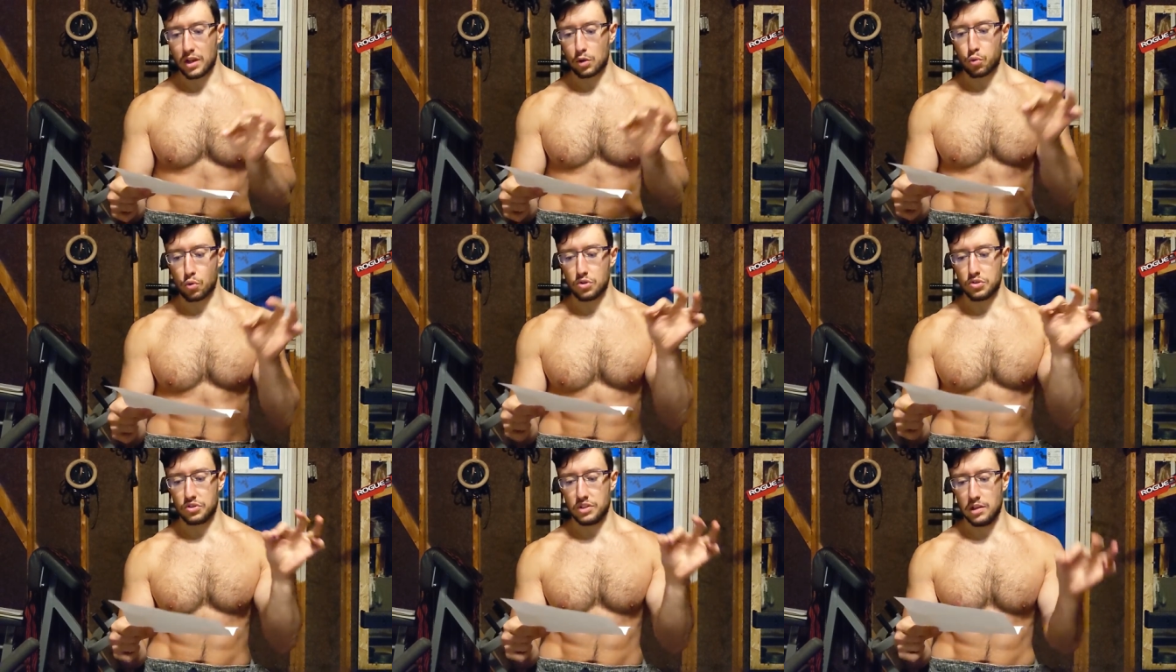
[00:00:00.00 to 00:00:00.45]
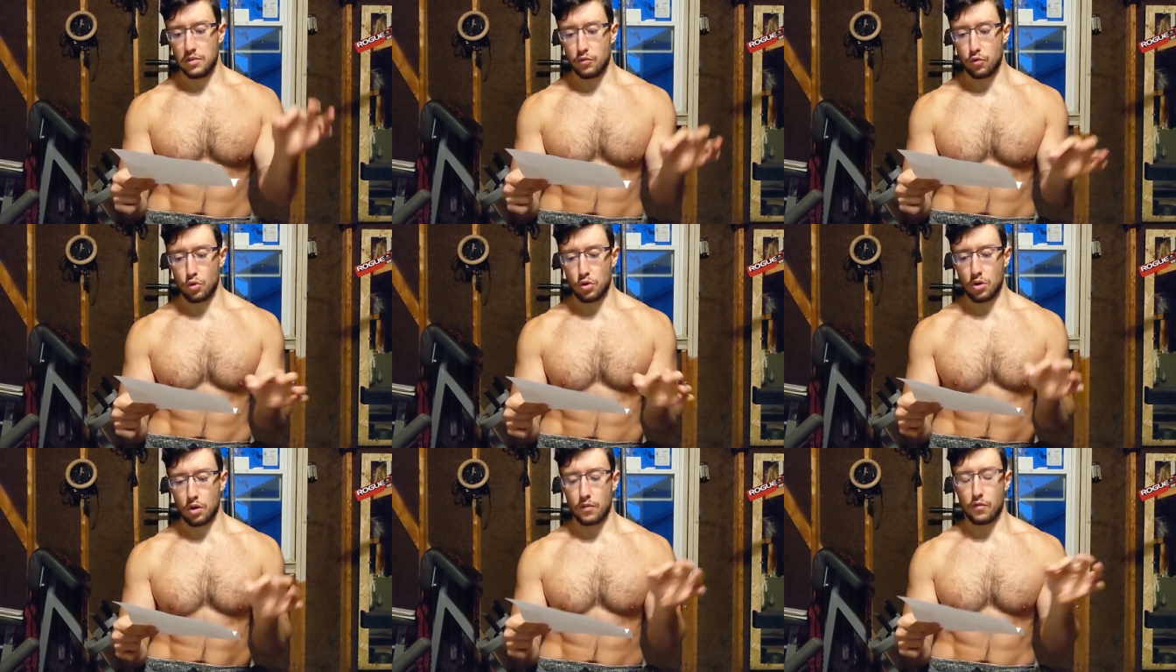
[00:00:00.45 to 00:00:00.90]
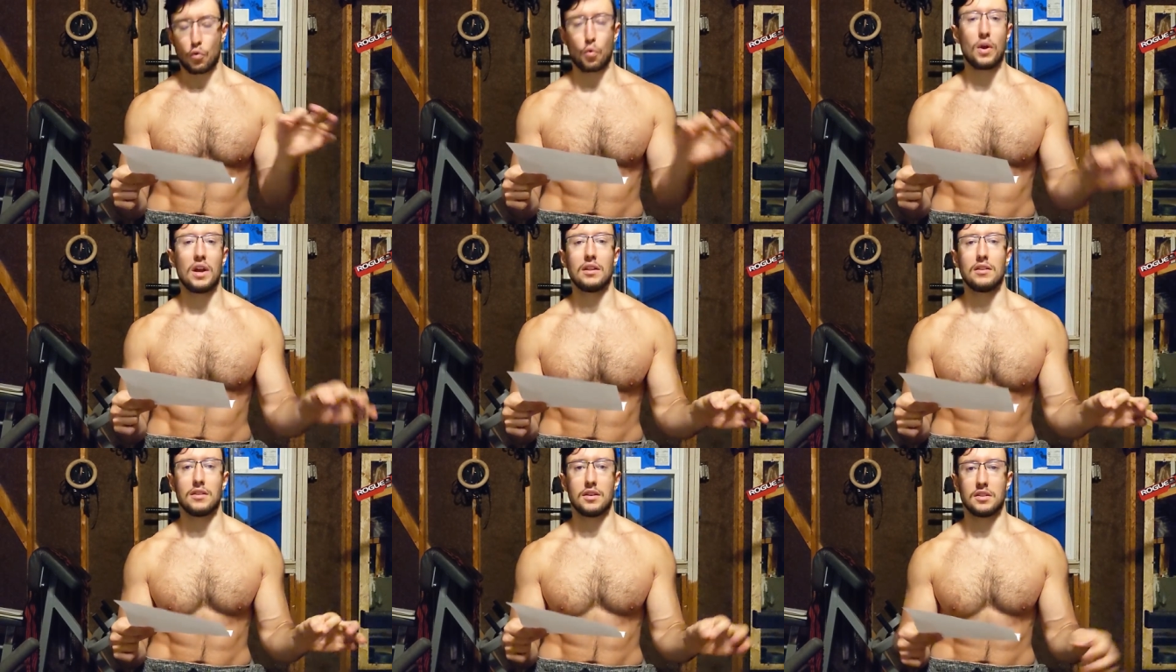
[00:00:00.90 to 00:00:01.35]
that was devoid of
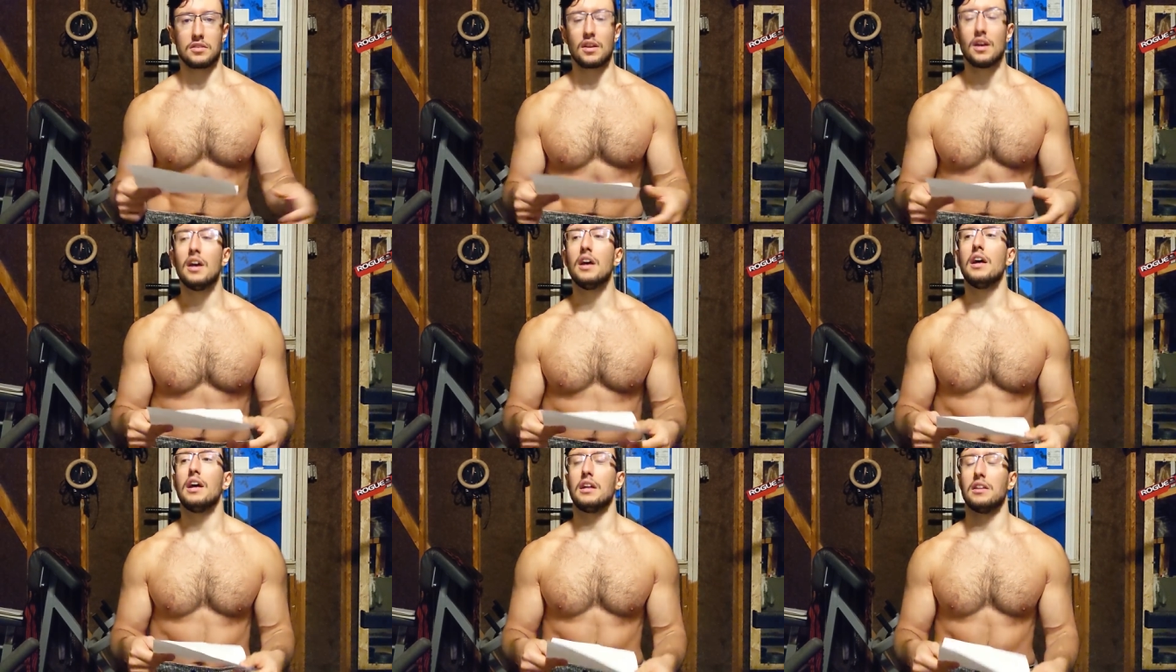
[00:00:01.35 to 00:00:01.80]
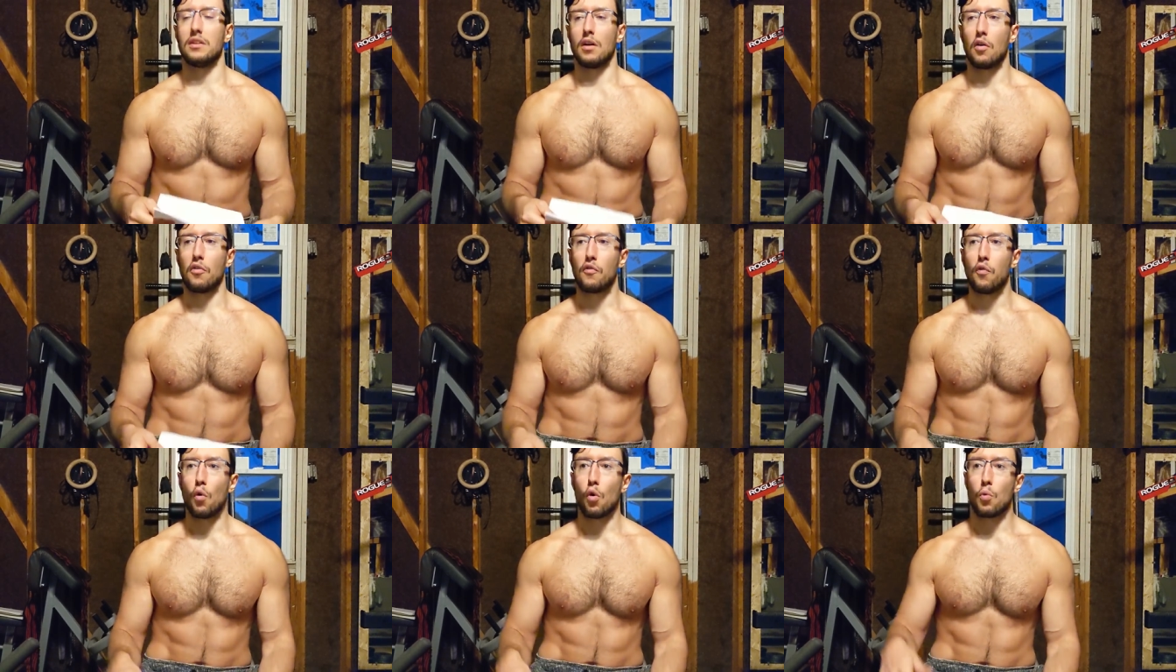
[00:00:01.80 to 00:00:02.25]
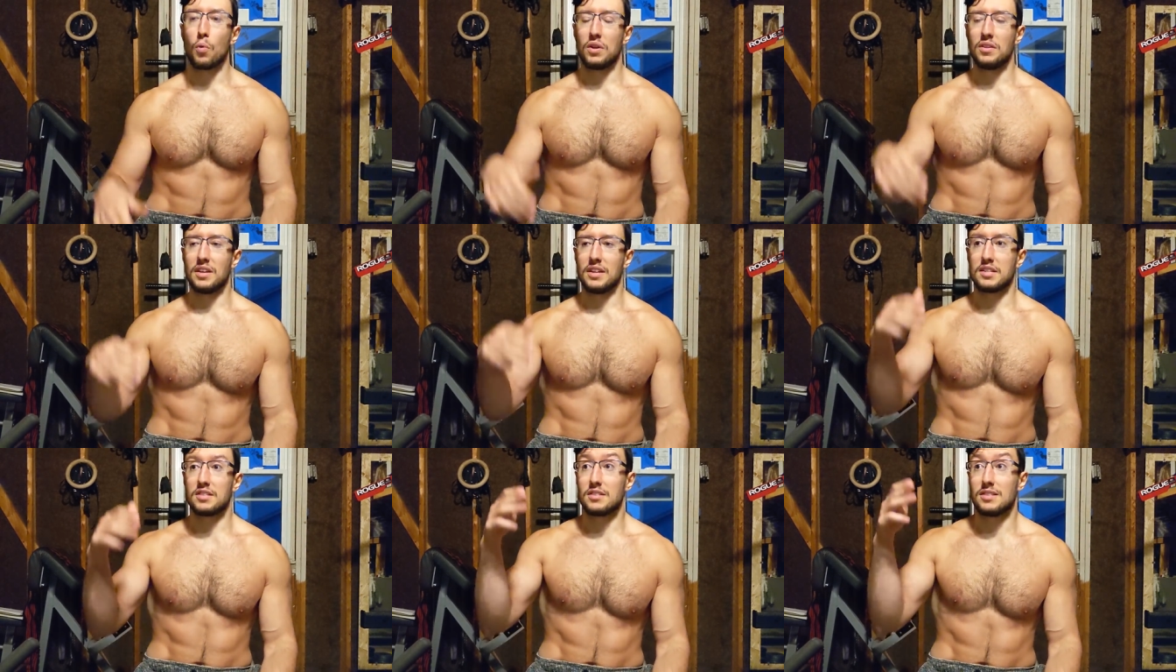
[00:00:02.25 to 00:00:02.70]
greatness. And therefore,
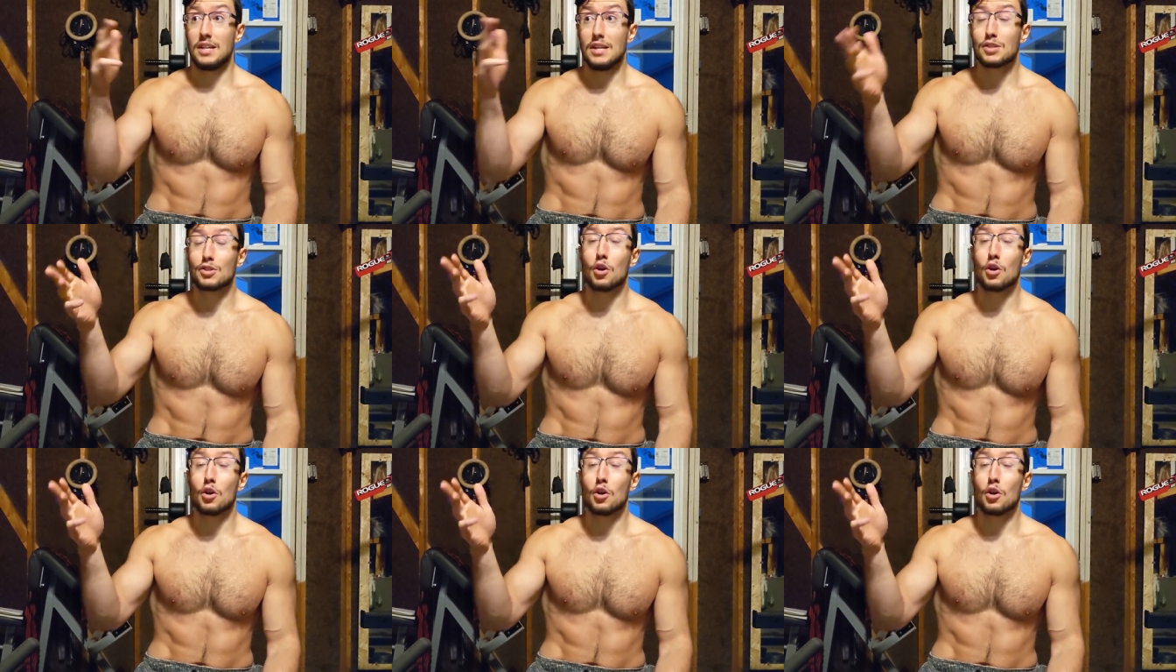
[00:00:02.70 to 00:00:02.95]
when they see